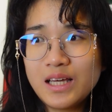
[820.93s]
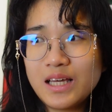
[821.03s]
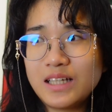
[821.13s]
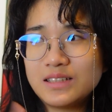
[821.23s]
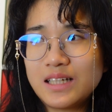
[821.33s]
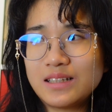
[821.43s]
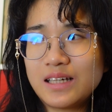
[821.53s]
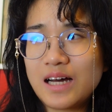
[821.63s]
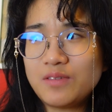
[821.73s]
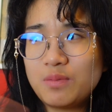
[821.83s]
is that they
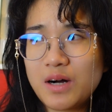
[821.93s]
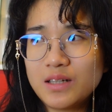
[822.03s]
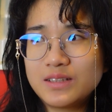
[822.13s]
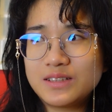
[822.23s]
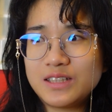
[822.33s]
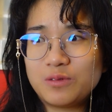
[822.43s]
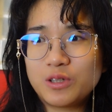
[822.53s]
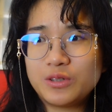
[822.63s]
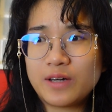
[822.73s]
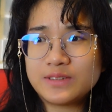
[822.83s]
have a policy where
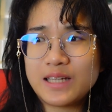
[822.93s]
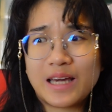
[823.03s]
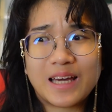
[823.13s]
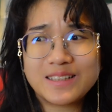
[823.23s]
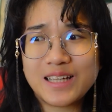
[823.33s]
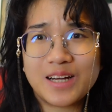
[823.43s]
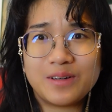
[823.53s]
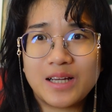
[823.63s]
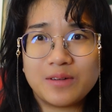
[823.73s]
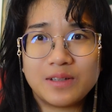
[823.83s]
you have to hand
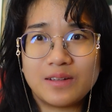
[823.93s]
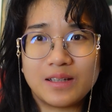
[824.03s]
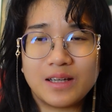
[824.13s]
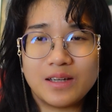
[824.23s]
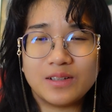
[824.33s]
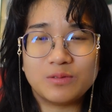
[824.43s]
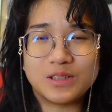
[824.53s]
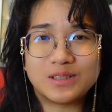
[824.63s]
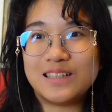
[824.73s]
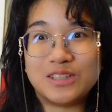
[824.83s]
carry everything in,
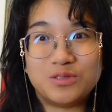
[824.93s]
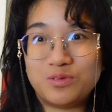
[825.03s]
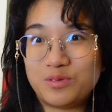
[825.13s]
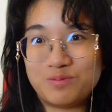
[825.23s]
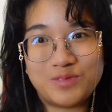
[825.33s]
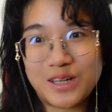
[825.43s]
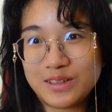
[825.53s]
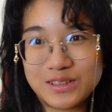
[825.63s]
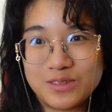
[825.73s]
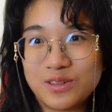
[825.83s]
which is
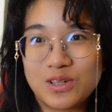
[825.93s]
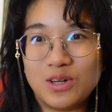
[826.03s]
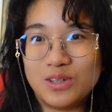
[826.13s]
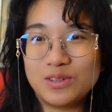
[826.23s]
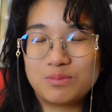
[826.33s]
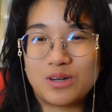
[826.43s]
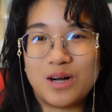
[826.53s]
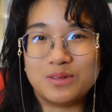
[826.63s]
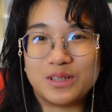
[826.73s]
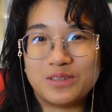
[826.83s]
very difficult
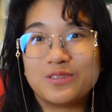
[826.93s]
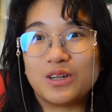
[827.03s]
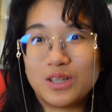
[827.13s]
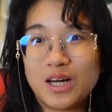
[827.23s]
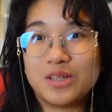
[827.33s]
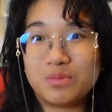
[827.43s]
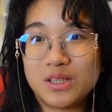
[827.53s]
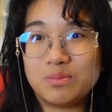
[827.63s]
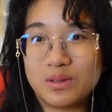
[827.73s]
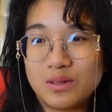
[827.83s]
probably for a lot of
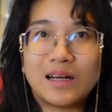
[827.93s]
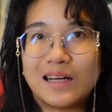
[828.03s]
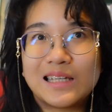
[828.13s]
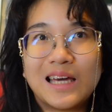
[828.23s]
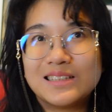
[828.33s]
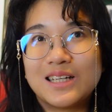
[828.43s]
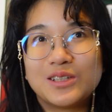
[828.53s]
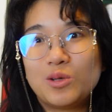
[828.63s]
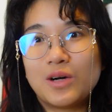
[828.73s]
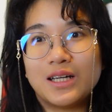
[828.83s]
people. I can't tell
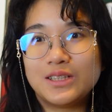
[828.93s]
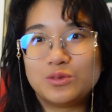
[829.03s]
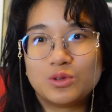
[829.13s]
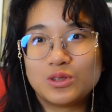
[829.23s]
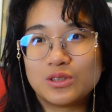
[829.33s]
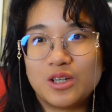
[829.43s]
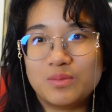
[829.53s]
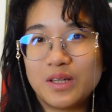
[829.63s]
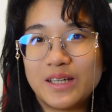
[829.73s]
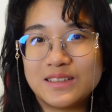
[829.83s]
you why these rules are in
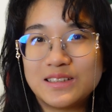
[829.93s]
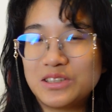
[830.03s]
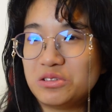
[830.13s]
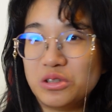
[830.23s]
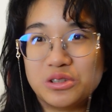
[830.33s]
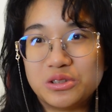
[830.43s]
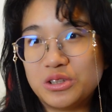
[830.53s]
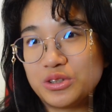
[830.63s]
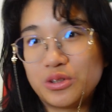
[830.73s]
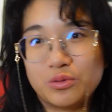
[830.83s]
place. Those are
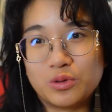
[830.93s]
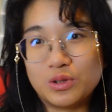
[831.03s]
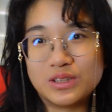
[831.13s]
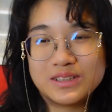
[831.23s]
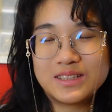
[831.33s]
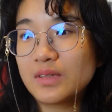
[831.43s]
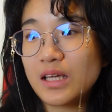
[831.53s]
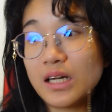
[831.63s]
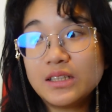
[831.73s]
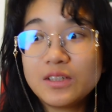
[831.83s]
just the rules.
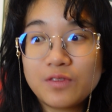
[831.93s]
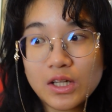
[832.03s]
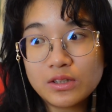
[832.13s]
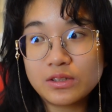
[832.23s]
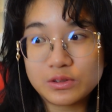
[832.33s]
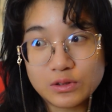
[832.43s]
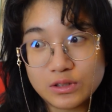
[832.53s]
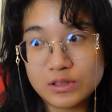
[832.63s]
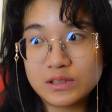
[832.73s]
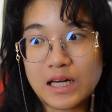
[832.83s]
And I did follow those
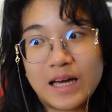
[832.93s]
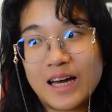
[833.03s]
rules. I